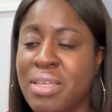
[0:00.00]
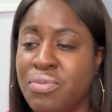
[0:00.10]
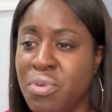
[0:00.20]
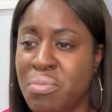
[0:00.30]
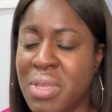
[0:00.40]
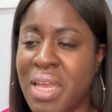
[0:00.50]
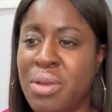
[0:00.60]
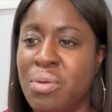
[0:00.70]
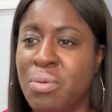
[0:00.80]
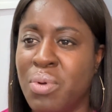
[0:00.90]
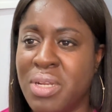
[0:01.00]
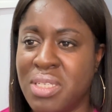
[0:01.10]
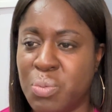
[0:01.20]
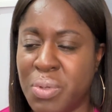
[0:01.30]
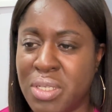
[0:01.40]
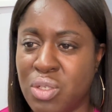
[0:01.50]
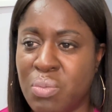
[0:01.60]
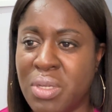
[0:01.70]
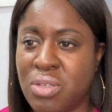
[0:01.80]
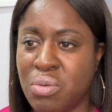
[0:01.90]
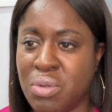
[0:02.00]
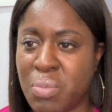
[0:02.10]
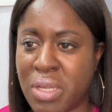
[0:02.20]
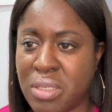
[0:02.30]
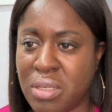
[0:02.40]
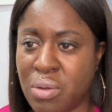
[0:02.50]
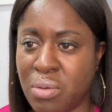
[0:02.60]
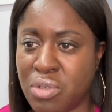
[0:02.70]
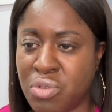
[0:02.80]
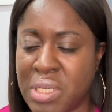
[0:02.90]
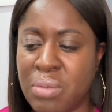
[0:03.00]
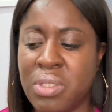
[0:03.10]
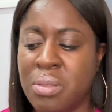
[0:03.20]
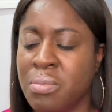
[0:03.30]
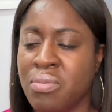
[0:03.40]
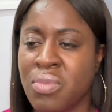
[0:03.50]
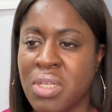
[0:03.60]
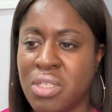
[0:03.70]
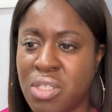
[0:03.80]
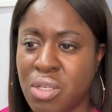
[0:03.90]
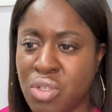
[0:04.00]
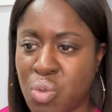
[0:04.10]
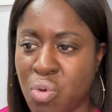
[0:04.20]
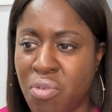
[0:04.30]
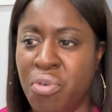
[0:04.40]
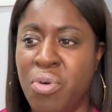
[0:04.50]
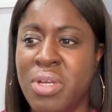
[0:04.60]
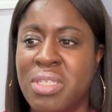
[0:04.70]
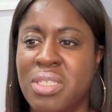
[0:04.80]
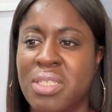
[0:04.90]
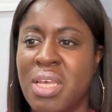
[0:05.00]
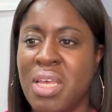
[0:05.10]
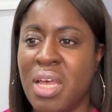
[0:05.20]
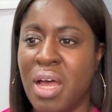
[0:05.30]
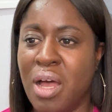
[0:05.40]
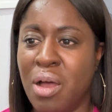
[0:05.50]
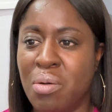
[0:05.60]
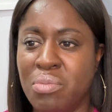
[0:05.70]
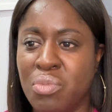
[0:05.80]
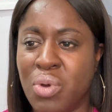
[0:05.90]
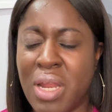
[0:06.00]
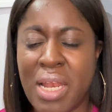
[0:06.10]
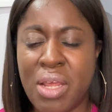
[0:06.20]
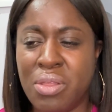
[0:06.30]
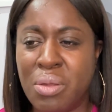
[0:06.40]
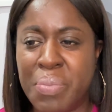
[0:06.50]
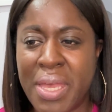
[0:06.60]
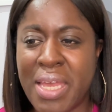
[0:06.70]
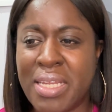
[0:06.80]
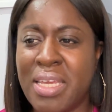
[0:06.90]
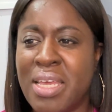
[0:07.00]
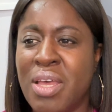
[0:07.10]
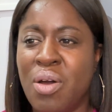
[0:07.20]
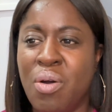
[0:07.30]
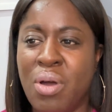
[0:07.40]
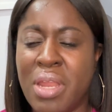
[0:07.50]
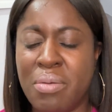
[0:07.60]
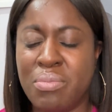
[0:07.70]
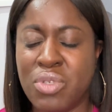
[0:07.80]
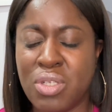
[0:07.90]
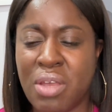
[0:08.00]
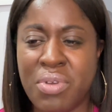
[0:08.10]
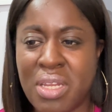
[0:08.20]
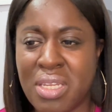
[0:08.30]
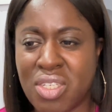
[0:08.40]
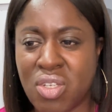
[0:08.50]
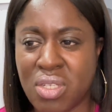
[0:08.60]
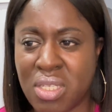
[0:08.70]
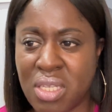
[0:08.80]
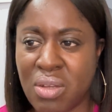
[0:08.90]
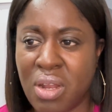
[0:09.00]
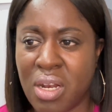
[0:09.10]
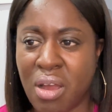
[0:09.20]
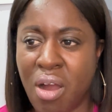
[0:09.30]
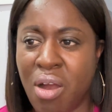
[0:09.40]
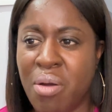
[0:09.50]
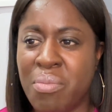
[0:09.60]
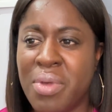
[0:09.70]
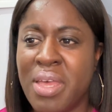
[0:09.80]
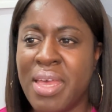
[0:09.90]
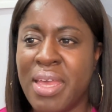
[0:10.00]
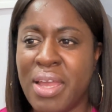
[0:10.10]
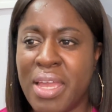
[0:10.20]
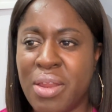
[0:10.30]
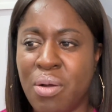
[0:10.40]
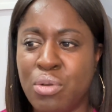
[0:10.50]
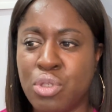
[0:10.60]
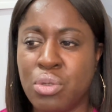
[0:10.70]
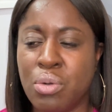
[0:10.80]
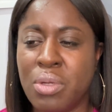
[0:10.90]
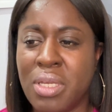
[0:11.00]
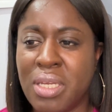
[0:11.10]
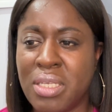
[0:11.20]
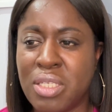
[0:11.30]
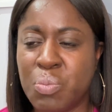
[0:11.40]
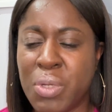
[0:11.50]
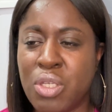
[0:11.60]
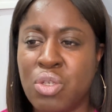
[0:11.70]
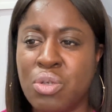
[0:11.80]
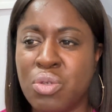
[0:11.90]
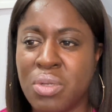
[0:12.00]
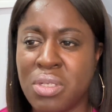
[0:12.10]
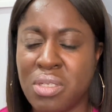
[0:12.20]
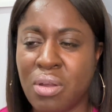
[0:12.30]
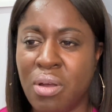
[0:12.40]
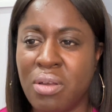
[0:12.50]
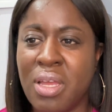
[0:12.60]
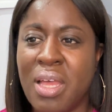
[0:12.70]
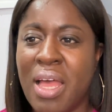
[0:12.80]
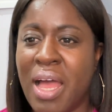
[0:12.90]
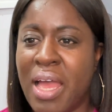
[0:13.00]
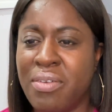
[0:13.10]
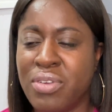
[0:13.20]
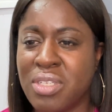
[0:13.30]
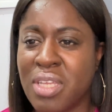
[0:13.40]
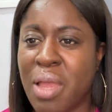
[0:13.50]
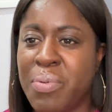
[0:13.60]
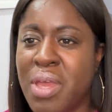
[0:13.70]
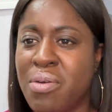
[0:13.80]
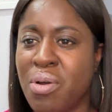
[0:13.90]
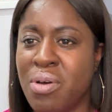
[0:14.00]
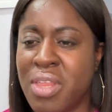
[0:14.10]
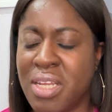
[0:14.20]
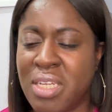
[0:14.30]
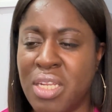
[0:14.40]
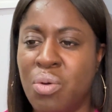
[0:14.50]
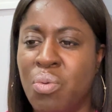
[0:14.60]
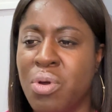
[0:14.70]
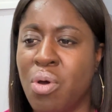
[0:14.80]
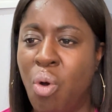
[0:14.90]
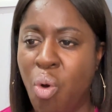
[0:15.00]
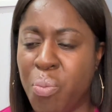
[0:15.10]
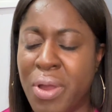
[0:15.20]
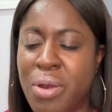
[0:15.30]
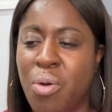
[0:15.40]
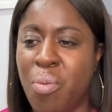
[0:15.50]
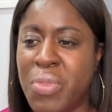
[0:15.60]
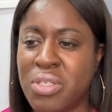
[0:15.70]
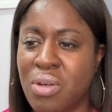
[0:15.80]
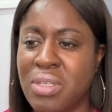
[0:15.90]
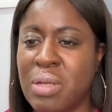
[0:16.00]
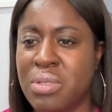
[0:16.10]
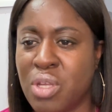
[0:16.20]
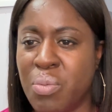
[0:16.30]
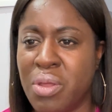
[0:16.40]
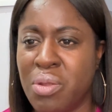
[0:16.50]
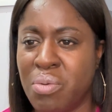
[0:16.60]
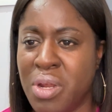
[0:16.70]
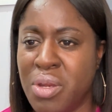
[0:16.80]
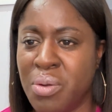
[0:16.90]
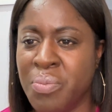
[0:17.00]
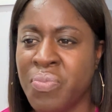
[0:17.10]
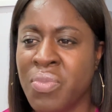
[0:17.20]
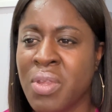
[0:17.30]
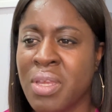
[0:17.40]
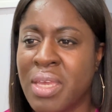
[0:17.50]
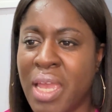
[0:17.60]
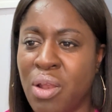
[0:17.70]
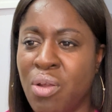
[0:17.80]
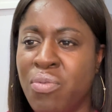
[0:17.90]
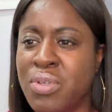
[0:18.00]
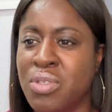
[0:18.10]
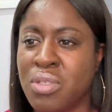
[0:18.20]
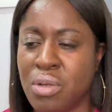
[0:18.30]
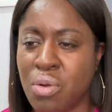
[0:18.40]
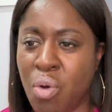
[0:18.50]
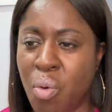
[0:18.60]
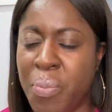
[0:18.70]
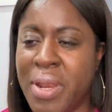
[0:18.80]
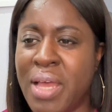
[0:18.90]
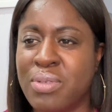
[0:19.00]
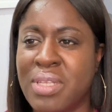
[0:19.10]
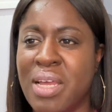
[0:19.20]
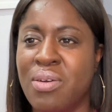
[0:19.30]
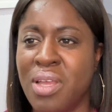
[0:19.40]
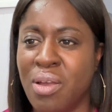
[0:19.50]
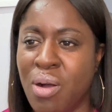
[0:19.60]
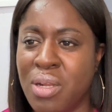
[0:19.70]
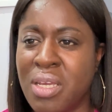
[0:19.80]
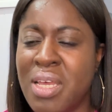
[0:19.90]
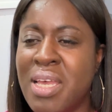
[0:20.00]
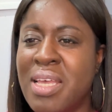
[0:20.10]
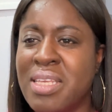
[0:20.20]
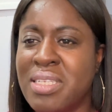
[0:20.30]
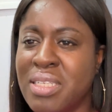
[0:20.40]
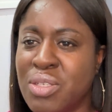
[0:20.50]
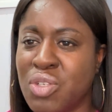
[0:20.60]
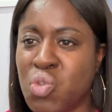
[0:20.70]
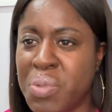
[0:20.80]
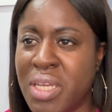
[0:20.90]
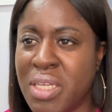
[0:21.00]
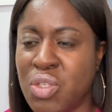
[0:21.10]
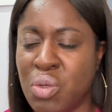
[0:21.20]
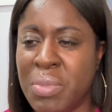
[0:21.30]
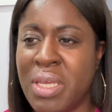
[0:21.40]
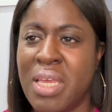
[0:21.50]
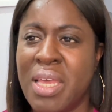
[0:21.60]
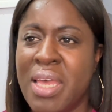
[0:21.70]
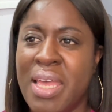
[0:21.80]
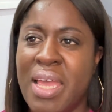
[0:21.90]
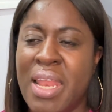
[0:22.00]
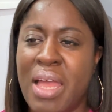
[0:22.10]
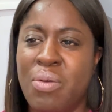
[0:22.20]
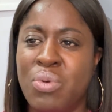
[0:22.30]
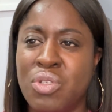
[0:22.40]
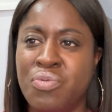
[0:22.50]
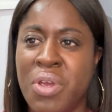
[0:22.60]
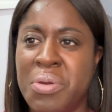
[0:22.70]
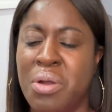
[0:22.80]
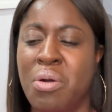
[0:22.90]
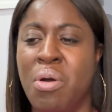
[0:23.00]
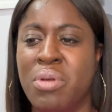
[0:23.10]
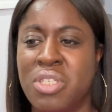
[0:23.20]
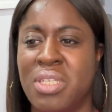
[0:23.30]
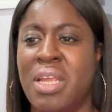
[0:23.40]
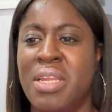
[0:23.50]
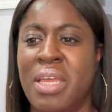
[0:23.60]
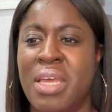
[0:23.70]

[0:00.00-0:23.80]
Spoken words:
For me, I know when he speaks to me through my, you know, dreams, still small voice, when I lay on the bed, when I'm just, everything is just still and calm. And also he can speak to you through a song. I just kept hearing all that day the word hope and hope, the songs that was coming on the radio. Caleb was just on hope, and I was like, okay, God, this is you speaking to me. And I was very encouraged that day.